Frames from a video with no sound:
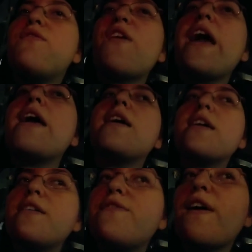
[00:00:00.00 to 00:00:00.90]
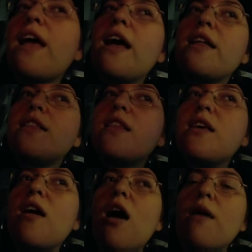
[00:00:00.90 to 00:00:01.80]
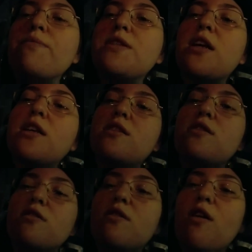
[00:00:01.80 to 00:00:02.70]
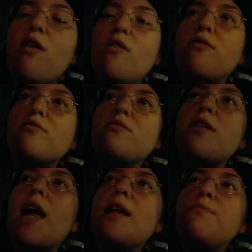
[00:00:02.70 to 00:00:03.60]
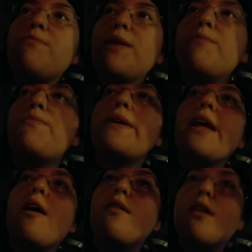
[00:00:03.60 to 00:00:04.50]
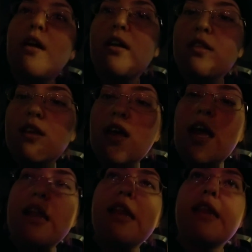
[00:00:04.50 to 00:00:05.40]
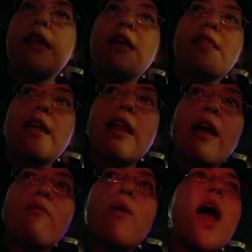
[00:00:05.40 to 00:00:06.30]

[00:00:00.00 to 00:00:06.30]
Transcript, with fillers: if I if I had the option to go and beep it out on the editing, then but